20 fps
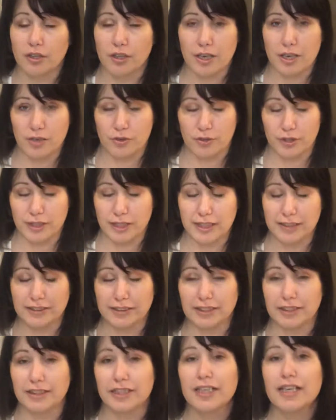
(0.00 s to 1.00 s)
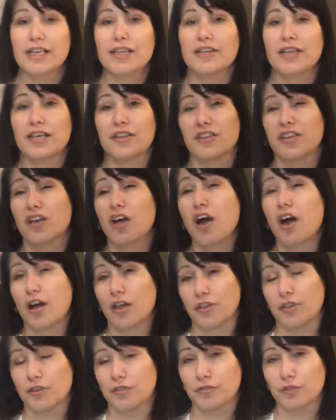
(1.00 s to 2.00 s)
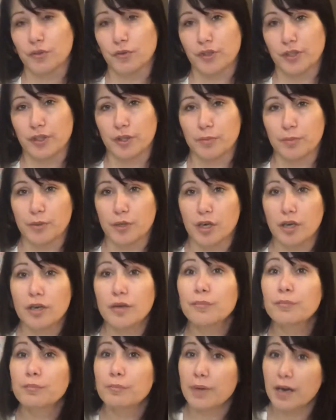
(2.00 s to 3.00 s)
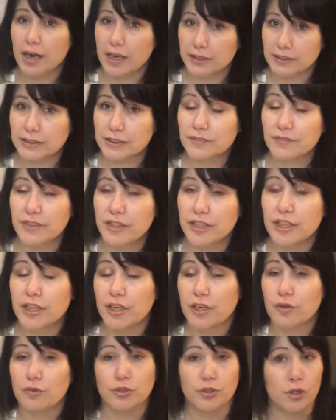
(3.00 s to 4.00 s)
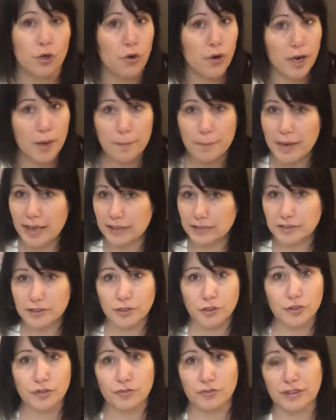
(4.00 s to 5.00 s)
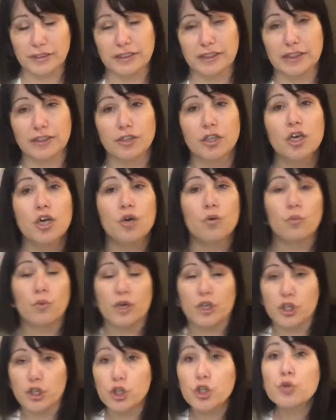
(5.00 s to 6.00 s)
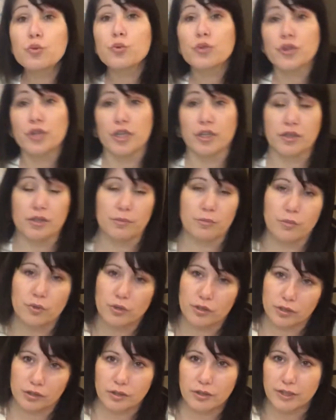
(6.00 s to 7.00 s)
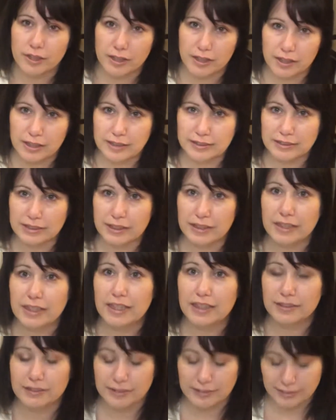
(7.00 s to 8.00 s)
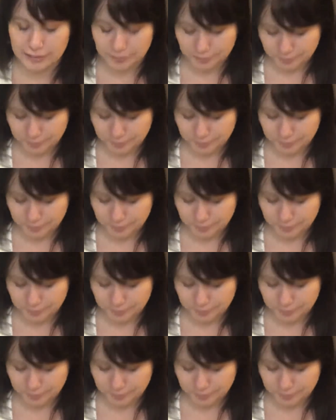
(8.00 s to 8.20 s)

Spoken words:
or lesson that the author wrote in the book. Pause the video, don't come back till you've written what you think the moral or the lesson is.